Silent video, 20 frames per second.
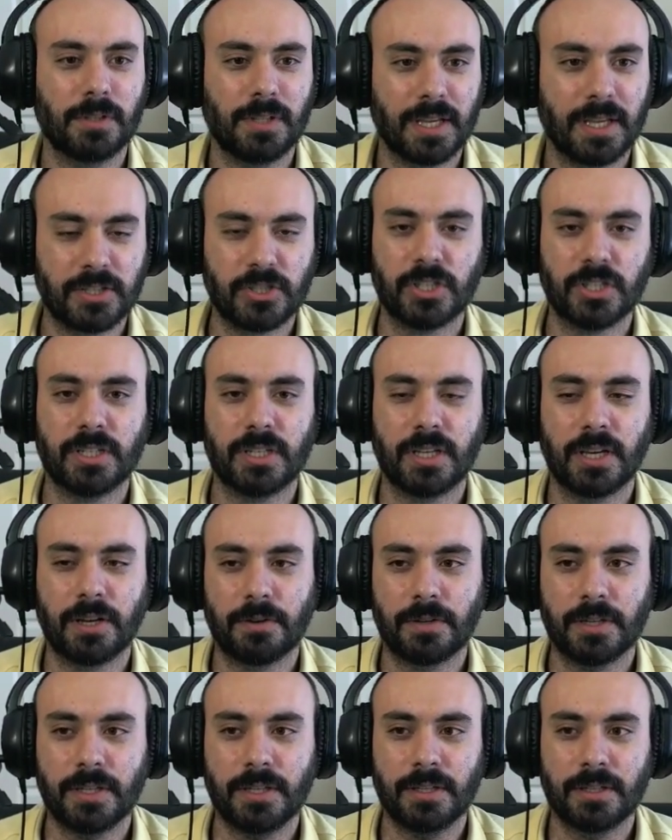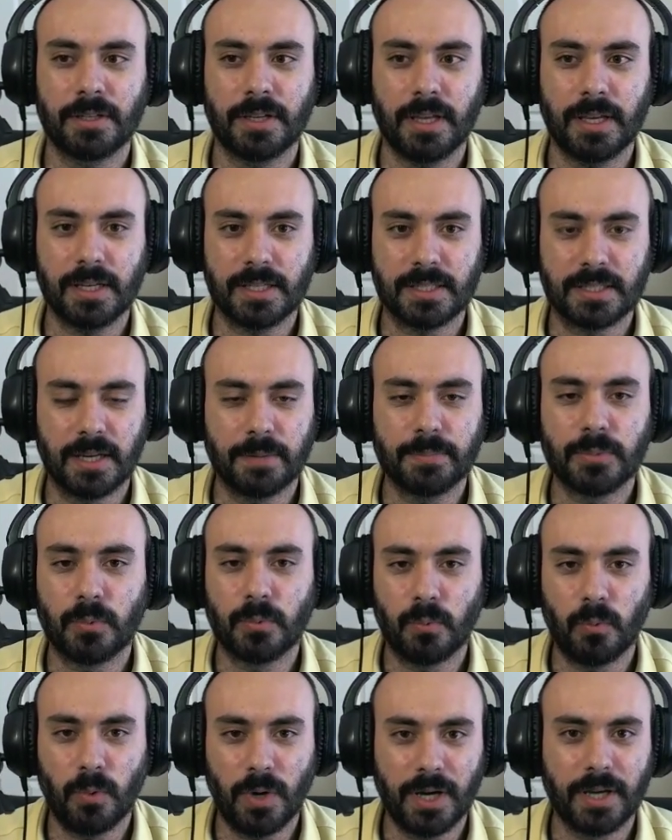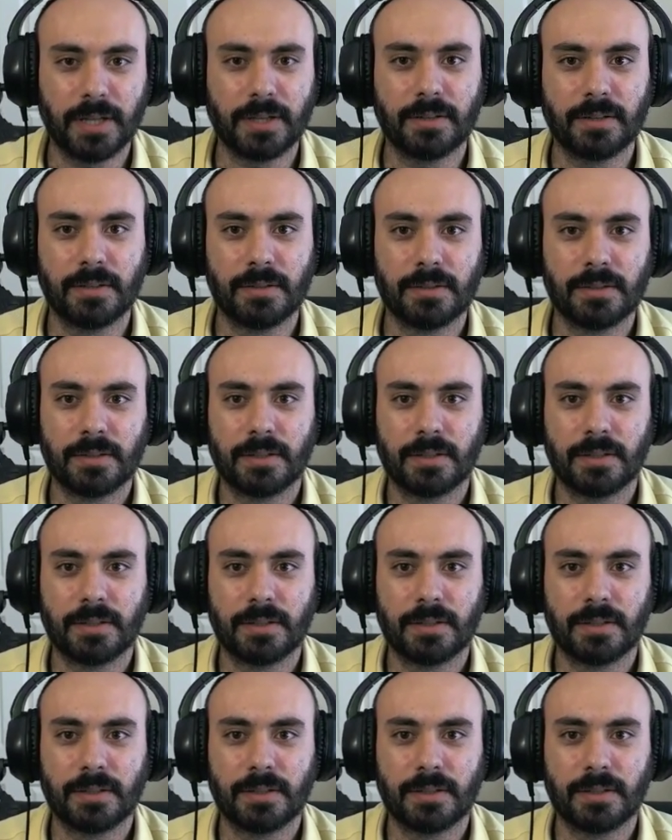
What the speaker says: legendary except one.